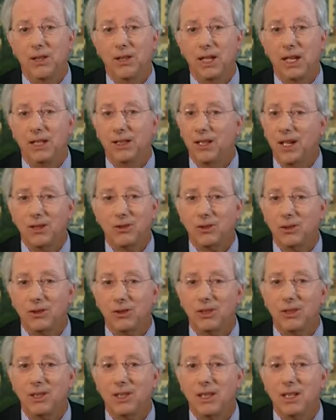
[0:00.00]
that, not just
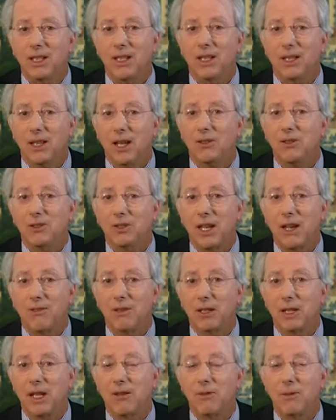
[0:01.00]

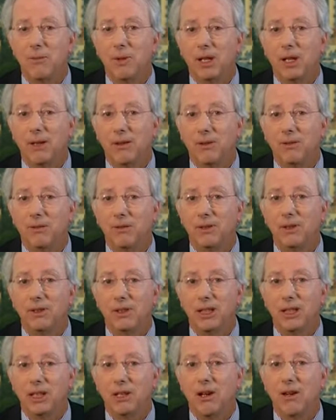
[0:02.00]
having everybody
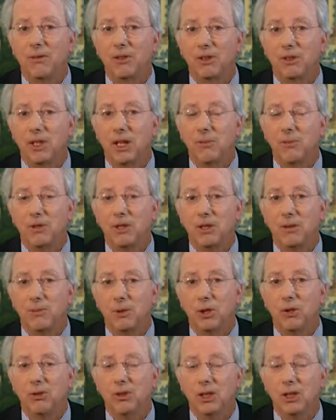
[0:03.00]
singing off the same sheet of
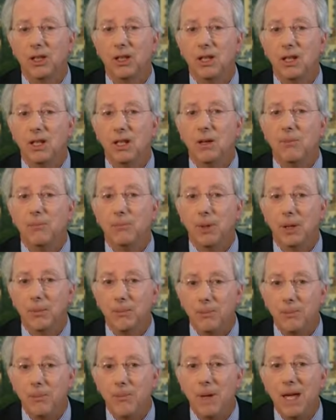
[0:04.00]
music,
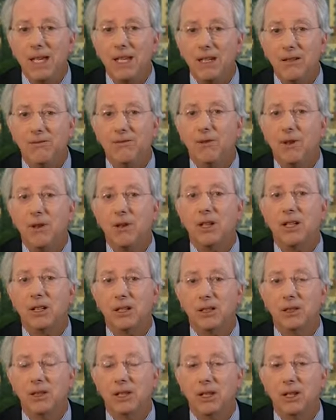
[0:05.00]
but make it very
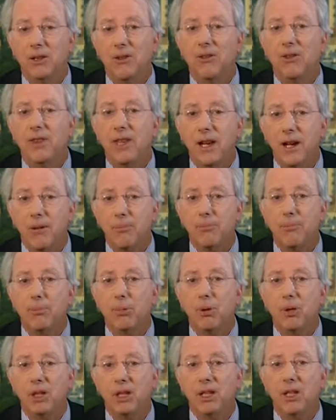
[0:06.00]
clear they're
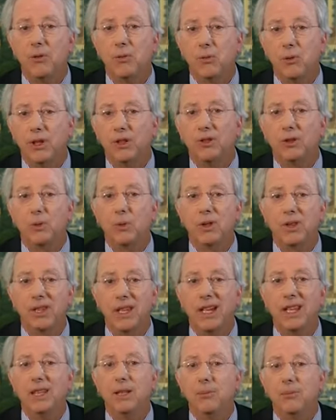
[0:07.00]
putting at risk what
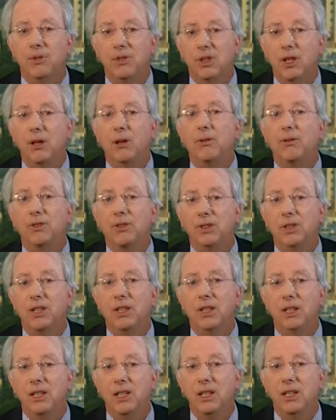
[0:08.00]
they themselves
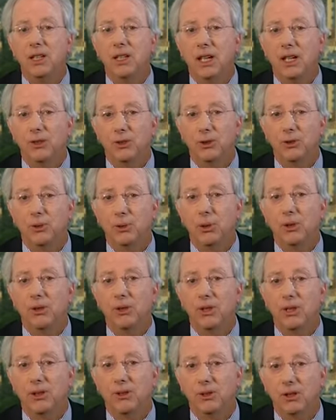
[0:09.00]
see as a source
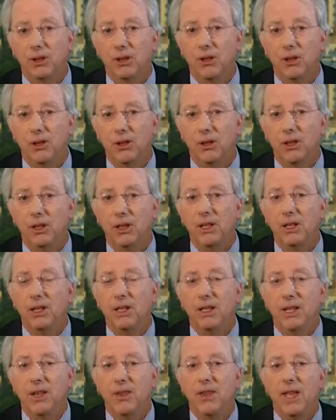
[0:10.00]
of their security.
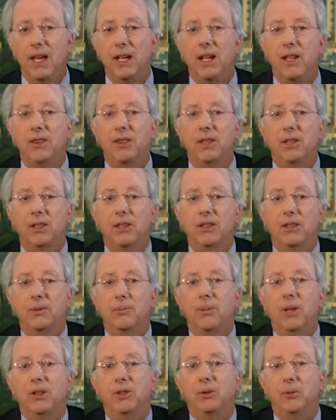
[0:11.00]
That, I think, is the
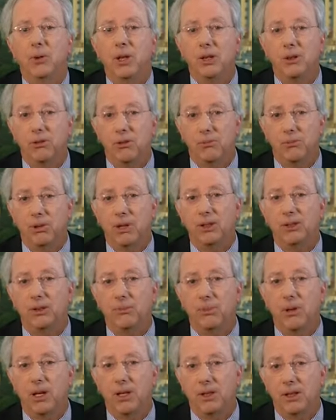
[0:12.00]
best way to impress
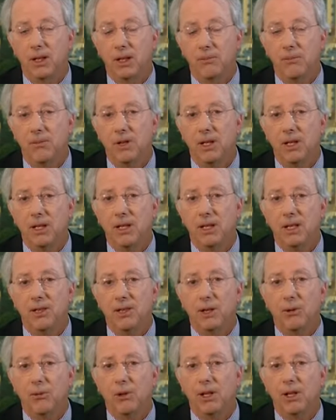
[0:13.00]
upon them
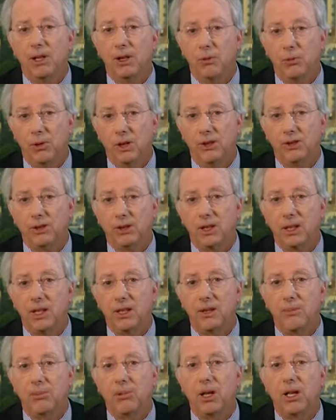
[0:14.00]
they're running a risk and
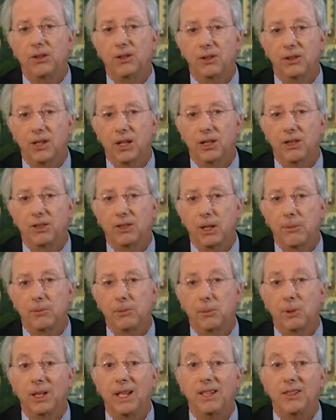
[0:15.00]
the price is
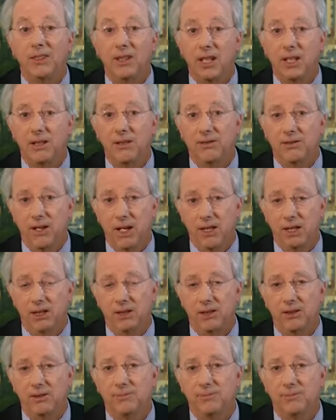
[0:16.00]
unacceptable as they define it.